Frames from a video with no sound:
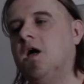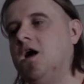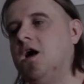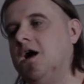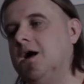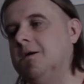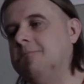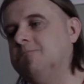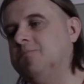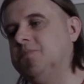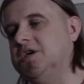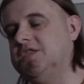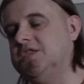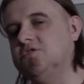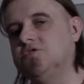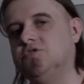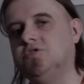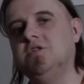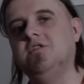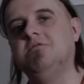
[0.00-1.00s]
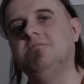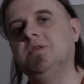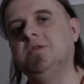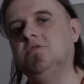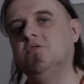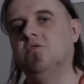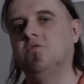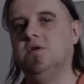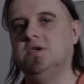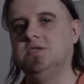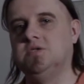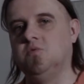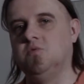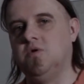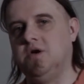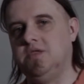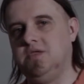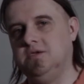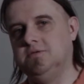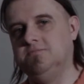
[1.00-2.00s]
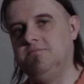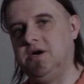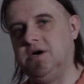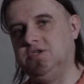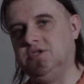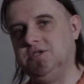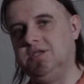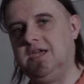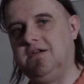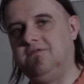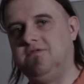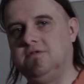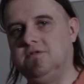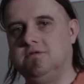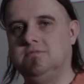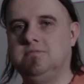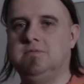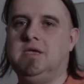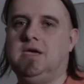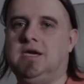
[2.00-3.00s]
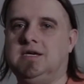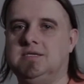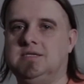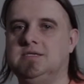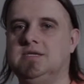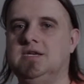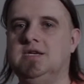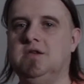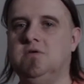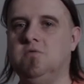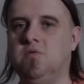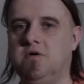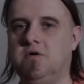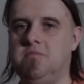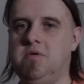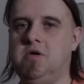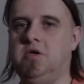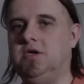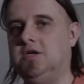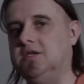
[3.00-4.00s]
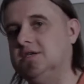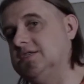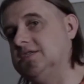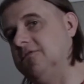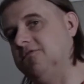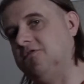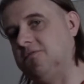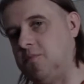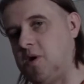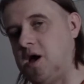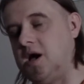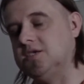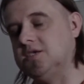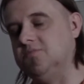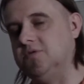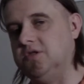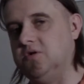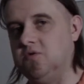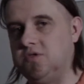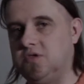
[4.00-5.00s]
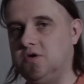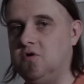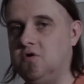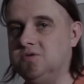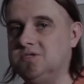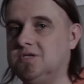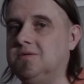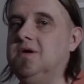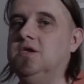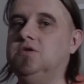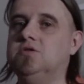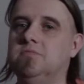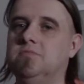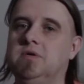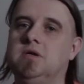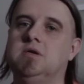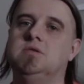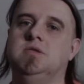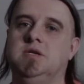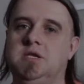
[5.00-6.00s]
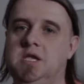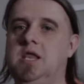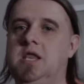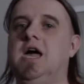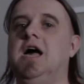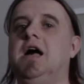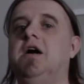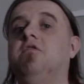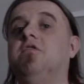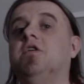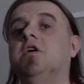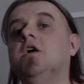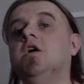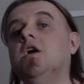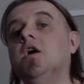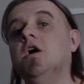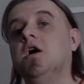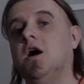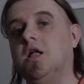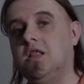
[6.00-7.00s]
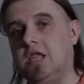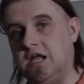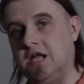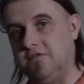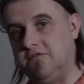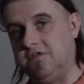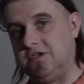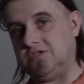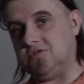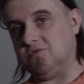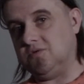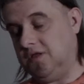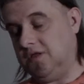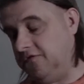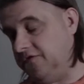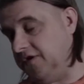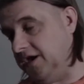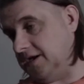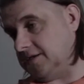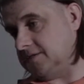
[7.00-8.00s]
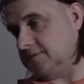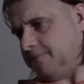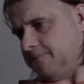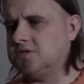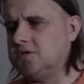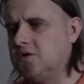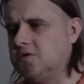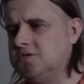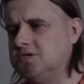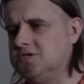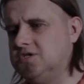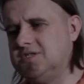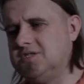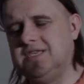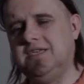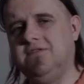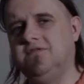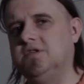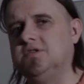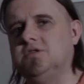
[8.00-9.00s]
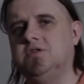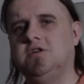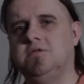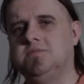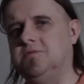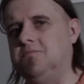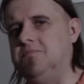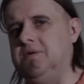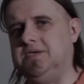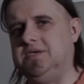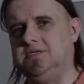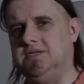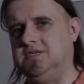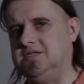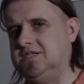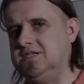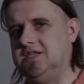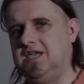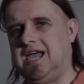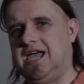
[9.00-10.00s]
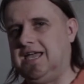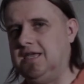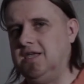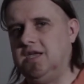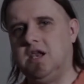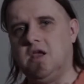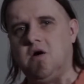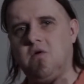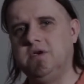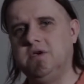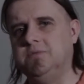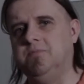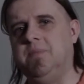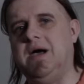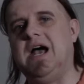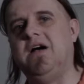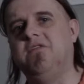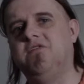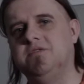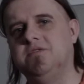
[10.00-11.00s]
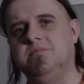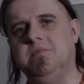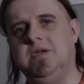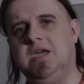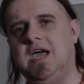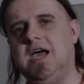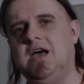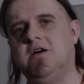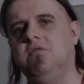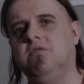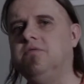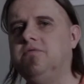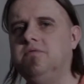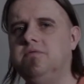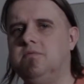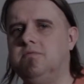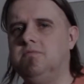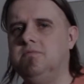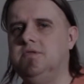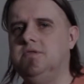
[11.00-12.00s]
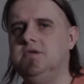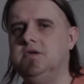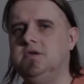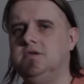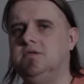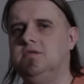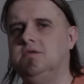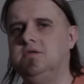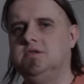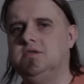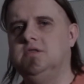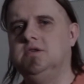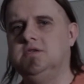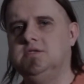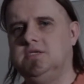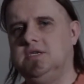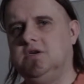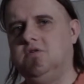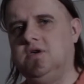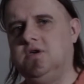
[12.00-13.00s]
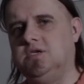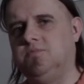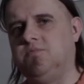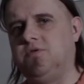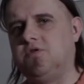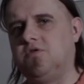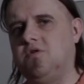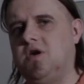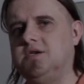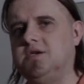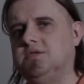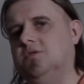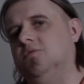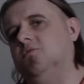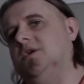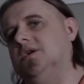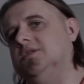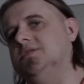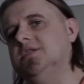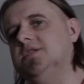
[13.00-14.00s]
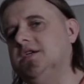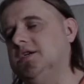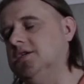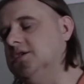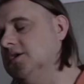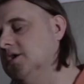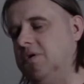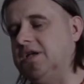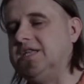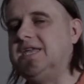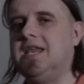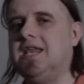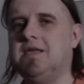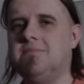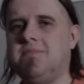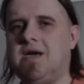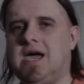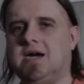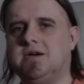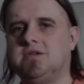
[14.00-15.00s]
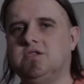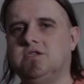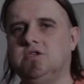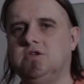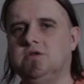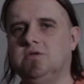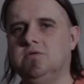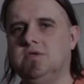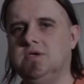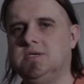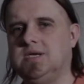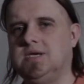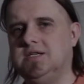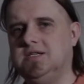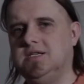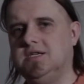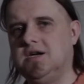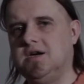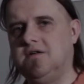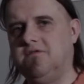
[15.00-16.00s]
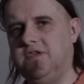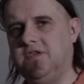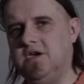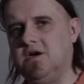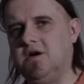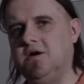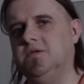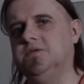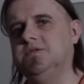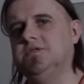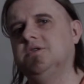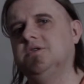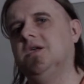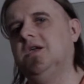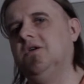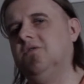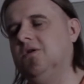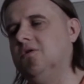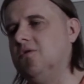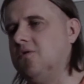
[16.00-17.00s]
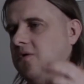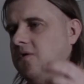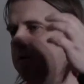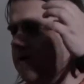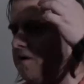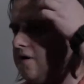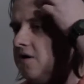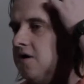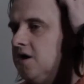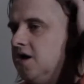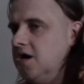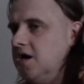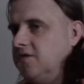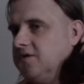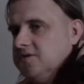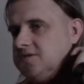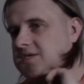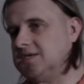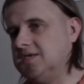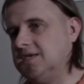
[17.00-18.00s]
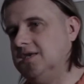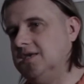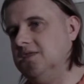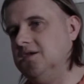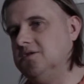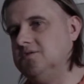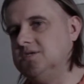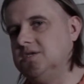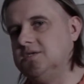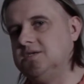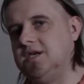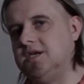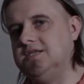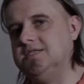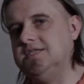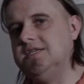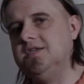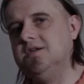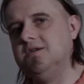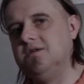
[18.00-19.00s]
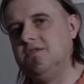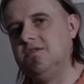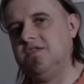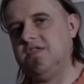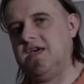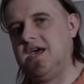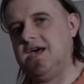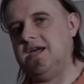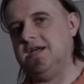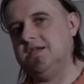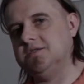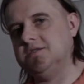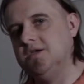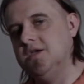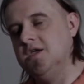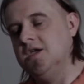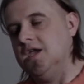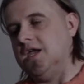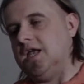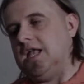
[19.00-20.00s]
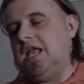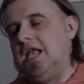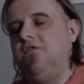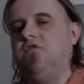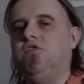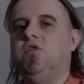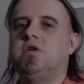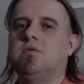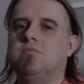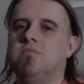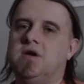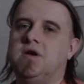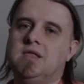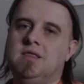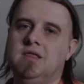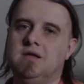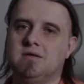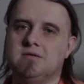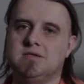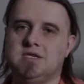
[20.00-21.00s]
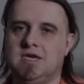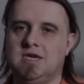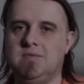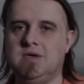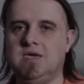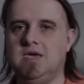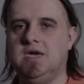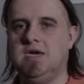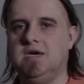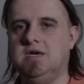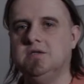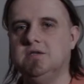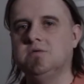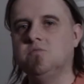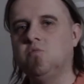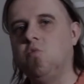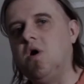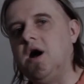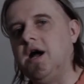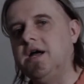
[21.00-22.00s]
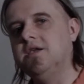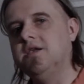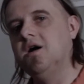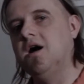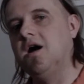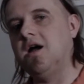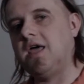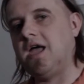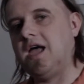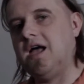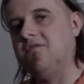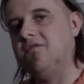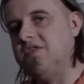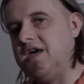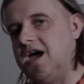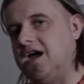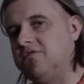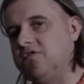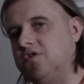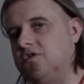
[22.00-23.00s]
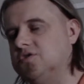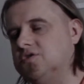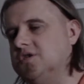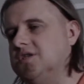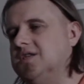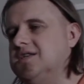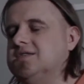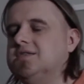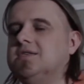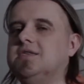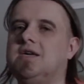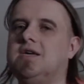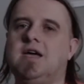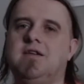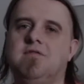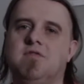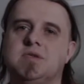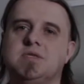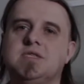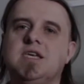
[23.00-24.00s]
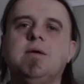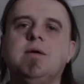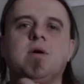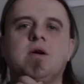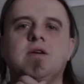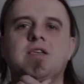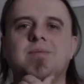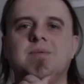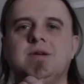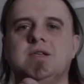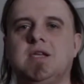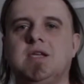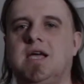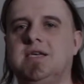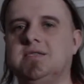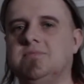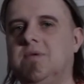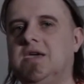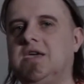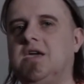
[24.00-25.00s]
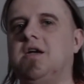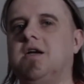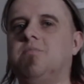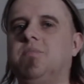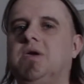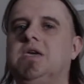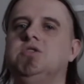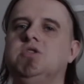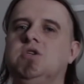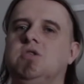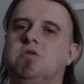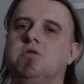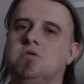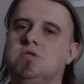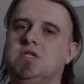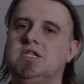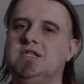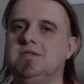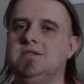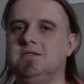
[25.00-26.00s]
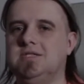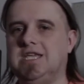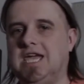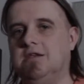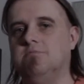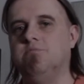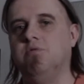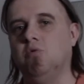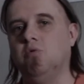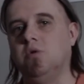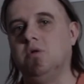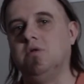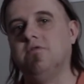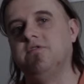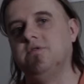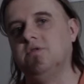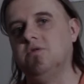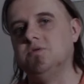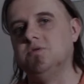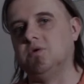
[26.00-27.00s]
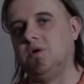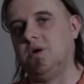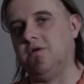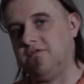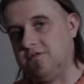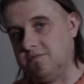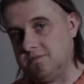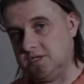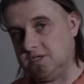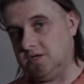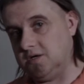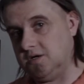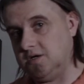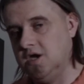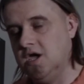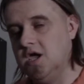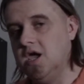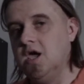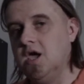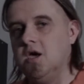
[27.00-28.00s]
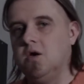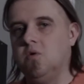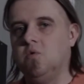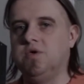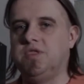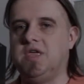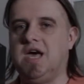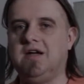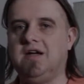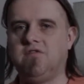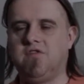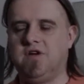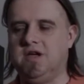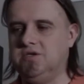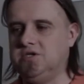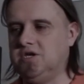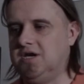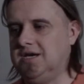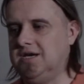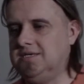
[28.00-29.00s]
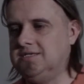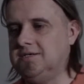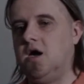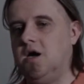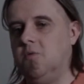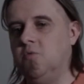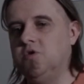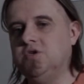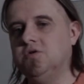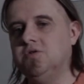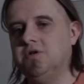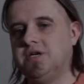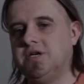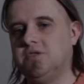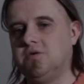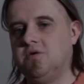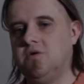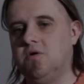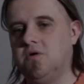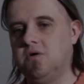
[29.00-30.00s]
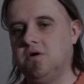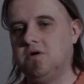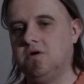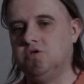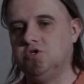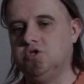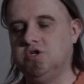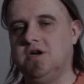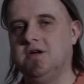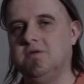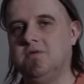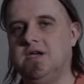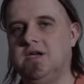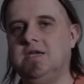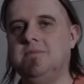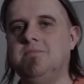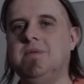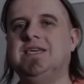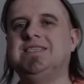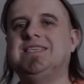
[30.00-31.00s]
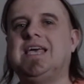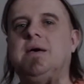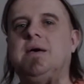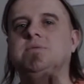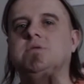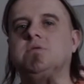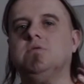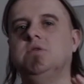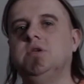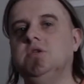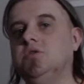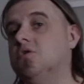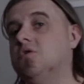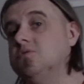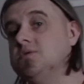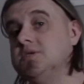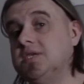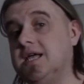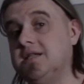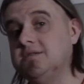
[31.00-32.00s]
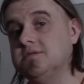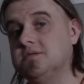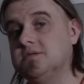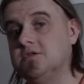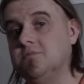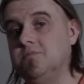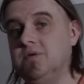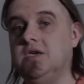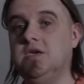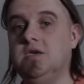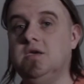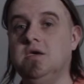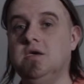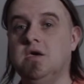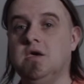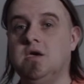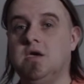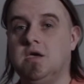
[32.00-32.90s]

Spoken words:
But there should have been no reason why this budget ever exceeded $1 million, except for possibly with the Ghost Dimension, because they did have a lot of visual effects. So just even in terms of business, it always baffled me how this series progressed the way it did. But getting back to this idea of the unscary horror, there's this idea that if you can bring little Timmy in, why not have that version? It's kind of the same argument as making a PG-13 Deadpool, for those who are familiar with that franchise. When you look at the horror genre, it makes absolutely no sense to be